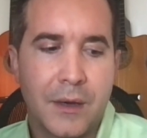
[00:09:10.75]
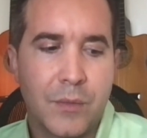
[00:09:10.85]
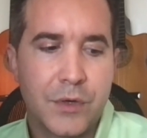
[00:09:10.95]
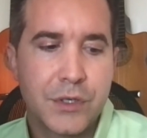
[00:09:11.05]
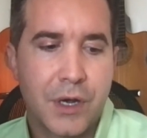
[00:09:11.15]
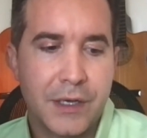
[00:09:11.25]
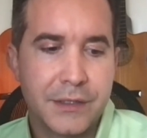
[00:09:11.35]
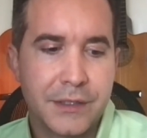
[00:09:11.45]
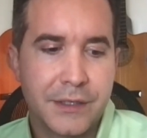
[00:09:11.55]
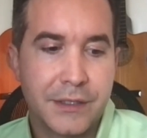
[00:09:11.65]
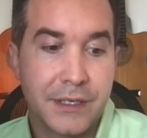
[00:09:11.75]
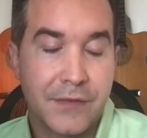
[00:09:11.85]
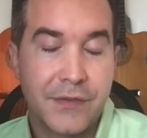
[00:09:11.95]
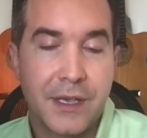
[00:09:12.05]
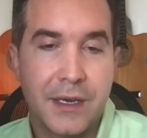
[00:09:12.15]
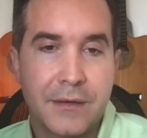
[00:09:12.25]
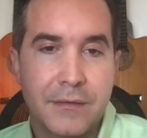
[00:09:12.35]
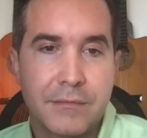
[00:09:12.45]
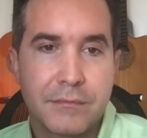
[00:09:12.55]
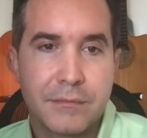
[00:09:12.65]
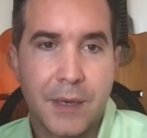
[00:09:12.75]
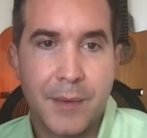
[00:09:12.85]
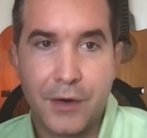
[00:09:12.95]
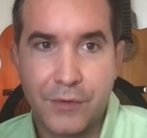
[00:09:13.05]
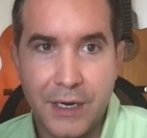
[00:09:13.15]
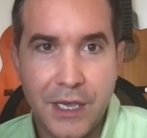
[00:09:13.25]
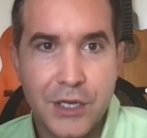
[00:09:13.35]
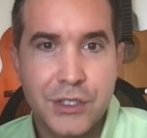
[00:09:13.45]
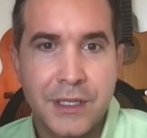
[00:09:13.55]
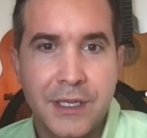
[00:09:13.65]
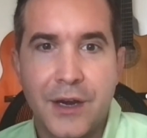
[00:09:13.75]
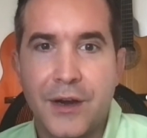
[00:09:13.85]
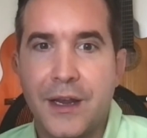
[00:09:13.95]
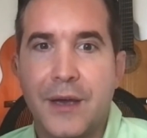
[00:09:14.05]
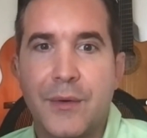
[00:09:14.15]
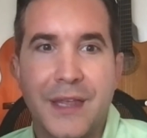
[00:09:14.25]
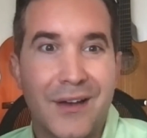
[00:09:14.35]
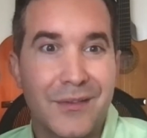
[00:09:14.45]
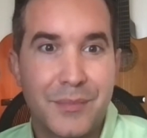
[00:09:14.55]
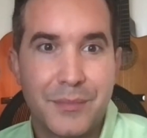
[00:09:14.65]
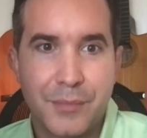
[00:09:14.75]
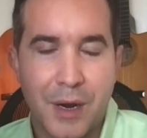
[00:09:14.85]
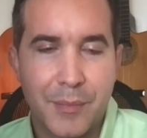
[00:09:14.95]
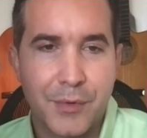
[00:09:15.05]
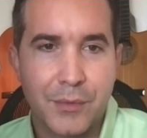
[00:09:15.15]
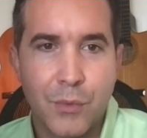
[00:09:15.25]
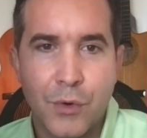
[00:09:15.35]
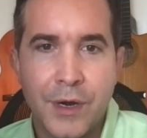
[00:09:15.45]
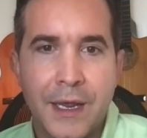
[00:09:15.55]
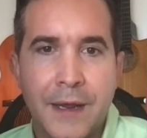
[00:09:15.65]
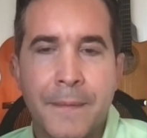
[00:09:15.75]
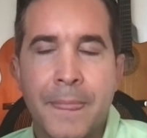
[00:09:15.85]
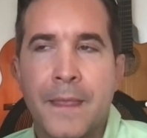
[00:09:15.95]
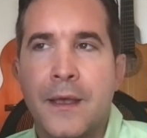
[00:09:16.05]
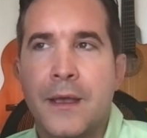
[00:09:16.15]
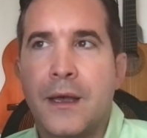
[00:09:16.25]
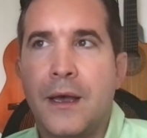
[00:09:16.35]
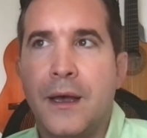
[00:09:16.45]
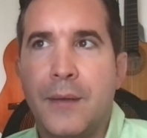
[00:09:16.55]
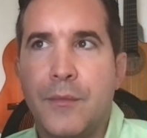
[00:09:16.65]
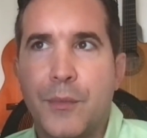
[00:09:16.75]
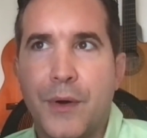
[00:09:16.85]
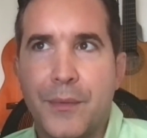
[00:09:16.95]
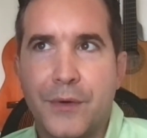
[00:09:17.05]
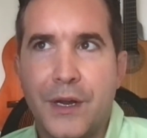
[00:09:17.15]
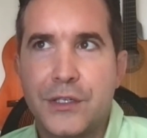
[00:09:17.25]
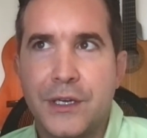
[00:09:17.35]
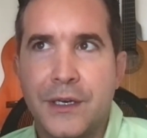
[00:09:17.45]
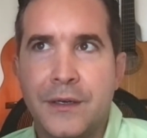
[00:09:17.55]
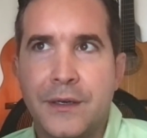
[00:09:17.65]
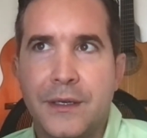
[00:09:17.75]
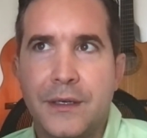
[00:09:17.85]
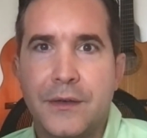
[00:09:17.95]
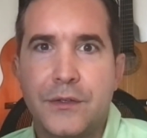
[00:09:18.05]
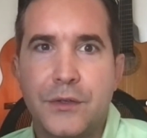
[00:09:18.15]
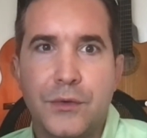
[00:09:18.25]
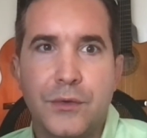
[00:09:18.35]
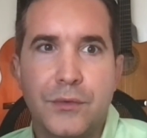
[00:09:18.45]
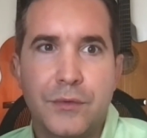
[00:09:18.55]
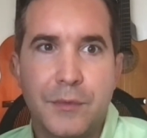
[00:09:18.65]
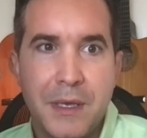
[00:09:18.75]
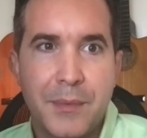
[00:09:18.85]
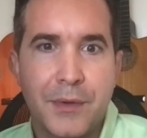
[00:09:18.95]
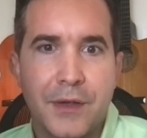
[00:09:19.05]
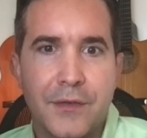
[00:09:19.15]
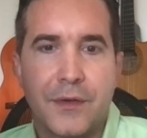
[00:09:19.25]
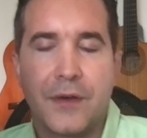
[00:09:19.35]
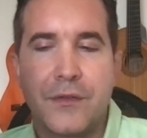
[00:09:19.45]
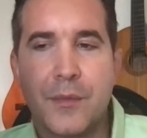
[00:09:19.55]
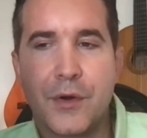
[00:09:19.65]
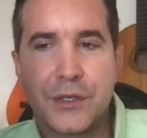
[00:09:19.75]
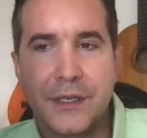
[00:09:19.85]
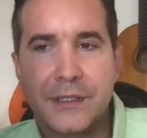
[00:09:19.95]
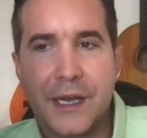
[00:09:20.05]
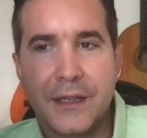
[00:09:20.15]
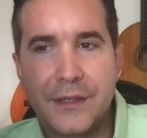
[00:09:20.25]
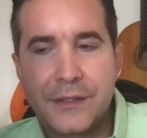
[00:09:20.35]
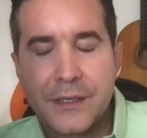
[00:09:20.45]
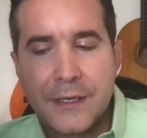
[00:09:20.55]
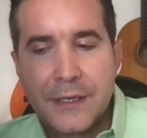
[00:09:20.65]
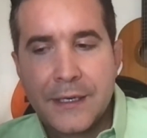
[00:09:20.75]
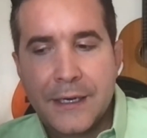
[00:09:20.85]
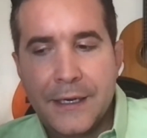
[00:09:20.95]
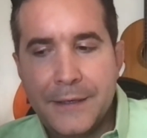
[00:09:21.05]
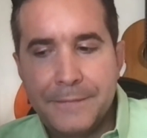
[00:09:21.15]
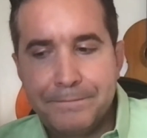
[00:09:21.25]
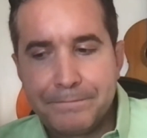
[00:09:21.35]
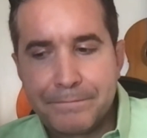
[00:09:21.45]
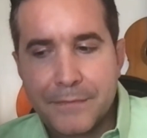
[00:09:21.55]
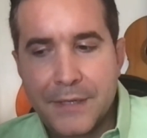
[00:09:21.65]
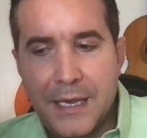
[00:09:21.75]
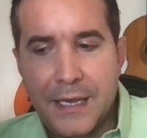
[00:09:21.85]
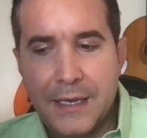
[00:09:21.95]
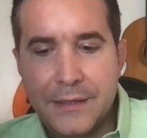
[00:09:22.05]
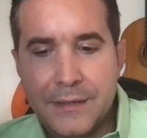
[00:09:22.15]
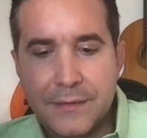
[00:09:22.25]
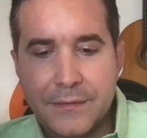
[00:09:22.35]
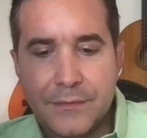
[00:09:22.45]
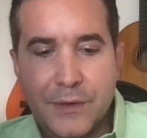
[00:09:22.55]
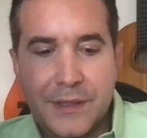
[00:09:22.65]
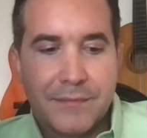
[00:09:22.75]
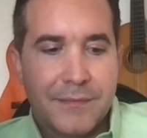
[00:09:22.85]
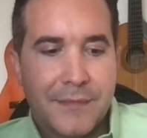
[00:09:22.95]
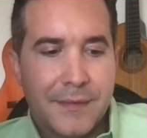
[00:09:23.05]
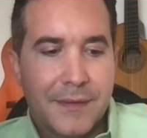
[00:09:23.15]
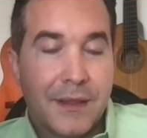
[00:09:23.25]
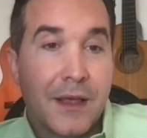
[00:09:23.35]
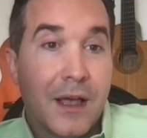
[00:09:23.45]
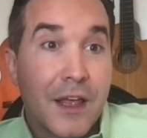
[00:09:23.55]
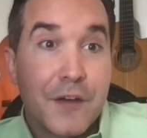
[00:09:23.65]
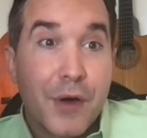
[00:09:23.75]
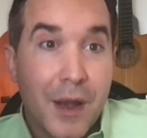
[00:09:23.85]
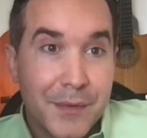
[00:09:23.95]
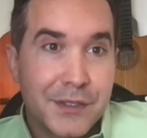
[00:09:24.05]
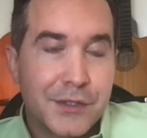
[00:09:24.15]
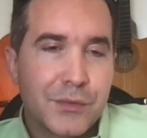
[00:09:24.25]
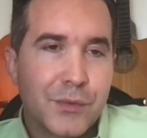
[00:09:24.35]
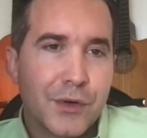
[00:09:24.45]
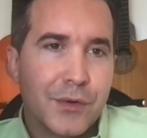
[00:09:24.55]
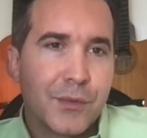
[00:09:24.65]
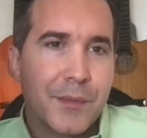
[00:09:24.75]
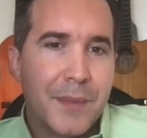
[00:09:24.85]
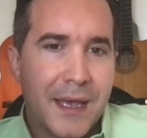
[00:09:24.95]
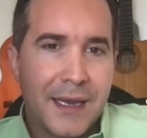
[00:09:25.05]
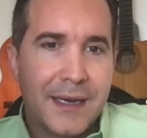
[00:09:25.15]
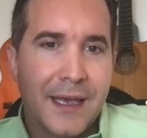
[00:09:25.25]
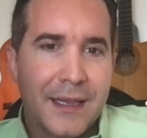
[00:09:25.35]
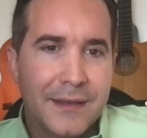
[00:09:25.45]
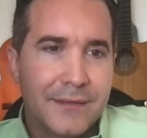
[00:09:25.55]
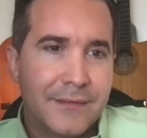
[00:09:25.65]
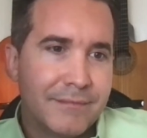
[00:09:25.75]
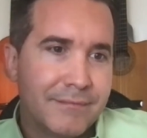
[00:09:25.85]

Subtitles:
which caused a significant amount of radiation in the area without proper warning or preparation to the people of the Marshallese Islands, and with a lot of promises were made and